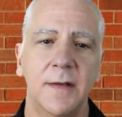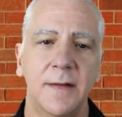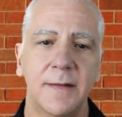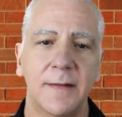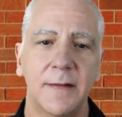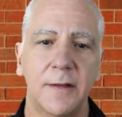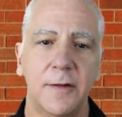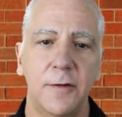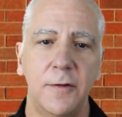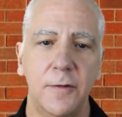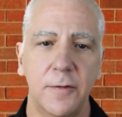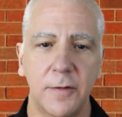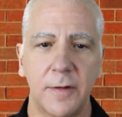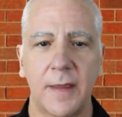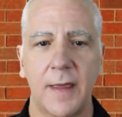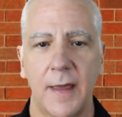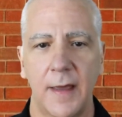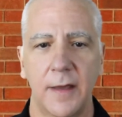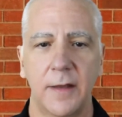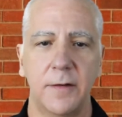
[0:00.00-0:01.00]
You
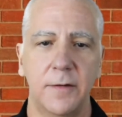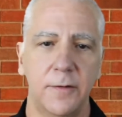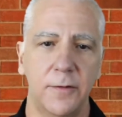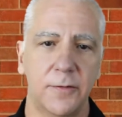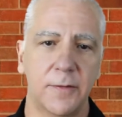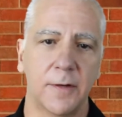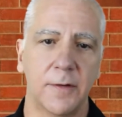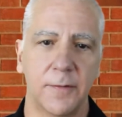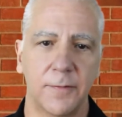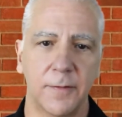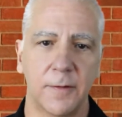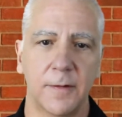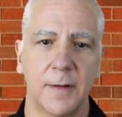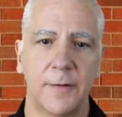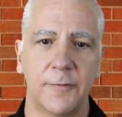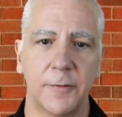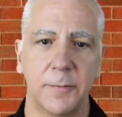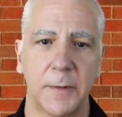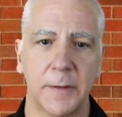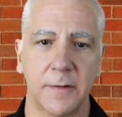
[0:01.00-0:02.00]
can use TensorFlow Lite
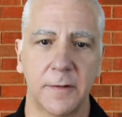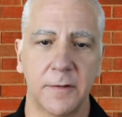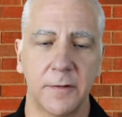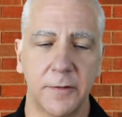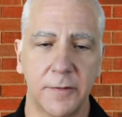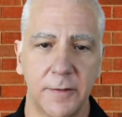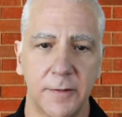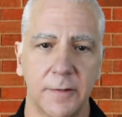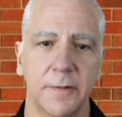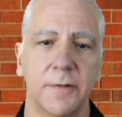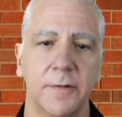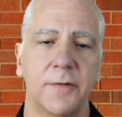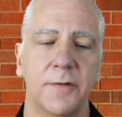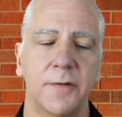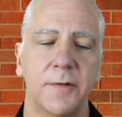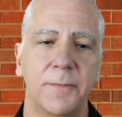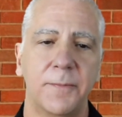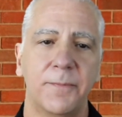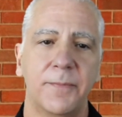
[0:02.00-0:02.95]
for microcontrollers.